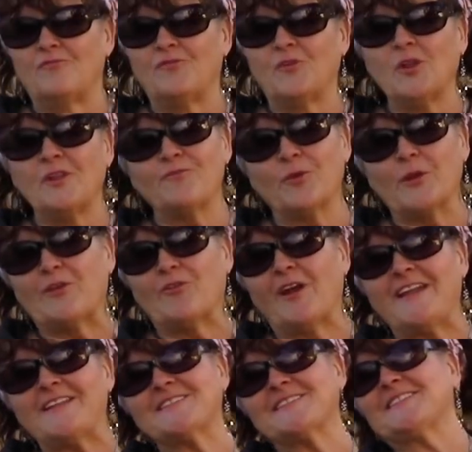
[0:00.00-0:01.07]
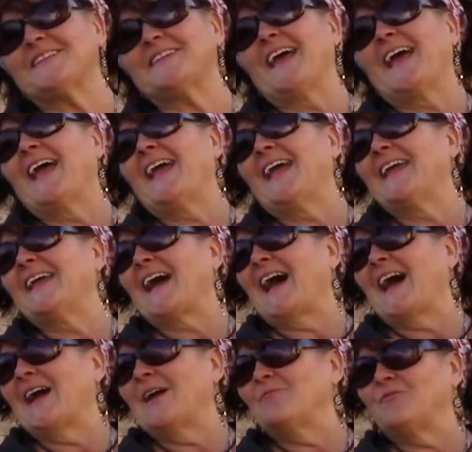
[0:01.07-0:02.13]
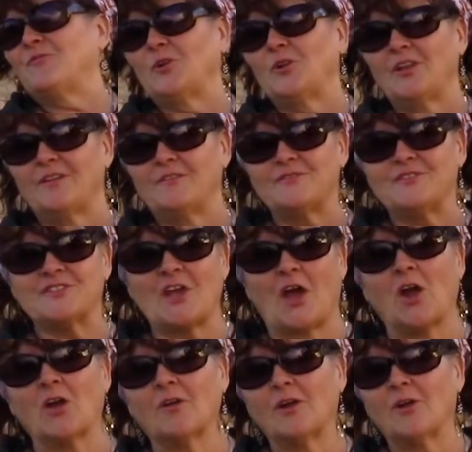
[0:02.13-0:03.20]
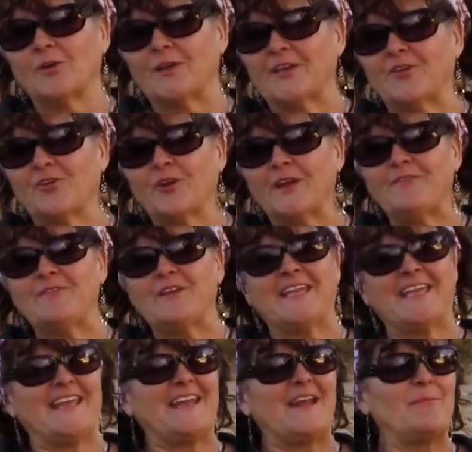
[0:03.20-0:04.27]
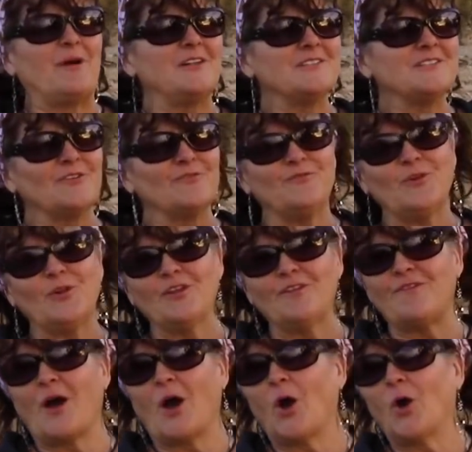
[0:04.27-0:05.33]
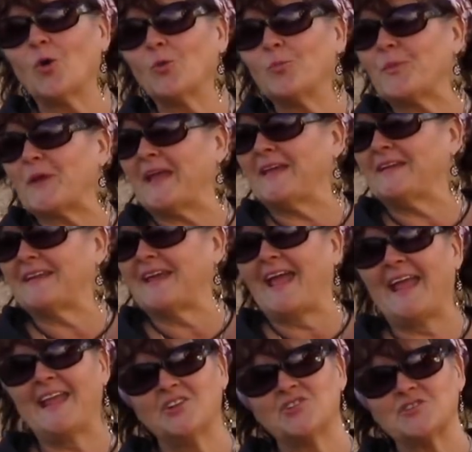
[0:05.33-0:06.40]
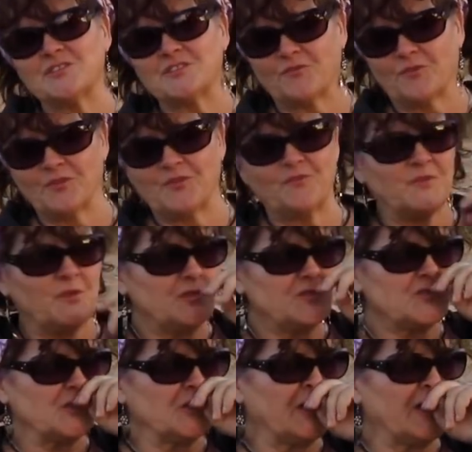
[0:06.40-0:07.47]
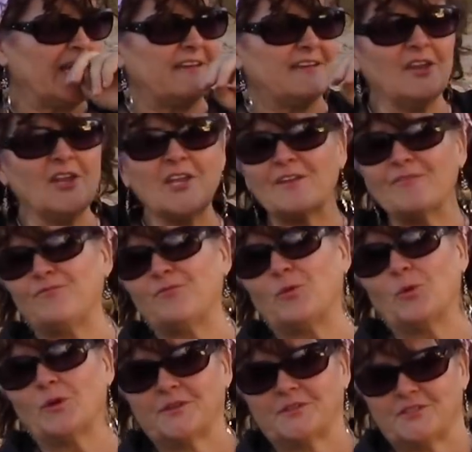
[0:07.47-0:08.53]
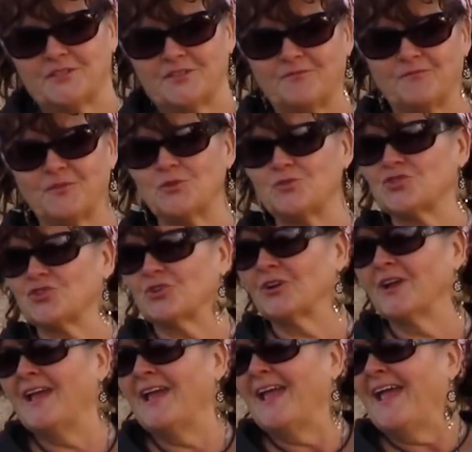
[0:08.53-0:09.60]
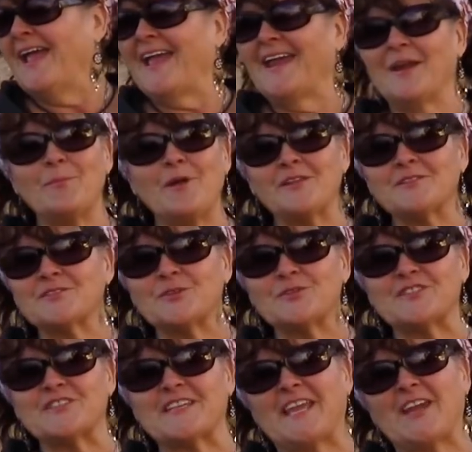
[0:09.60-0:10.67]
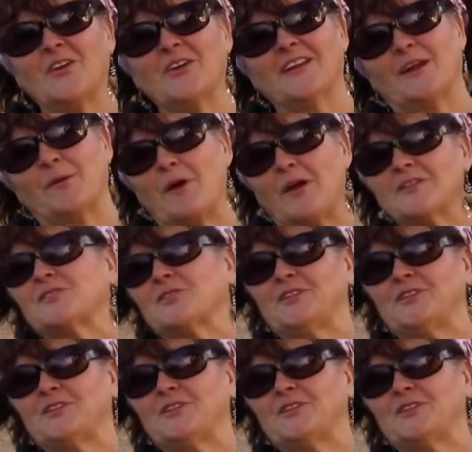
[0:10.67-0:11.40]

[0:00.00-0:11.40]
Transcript: full of regrets today, I'm full of sorrow and grieving, and I'm also full of hope and anxious for the future and looking forward to the future, and I'm also scared, and I'm also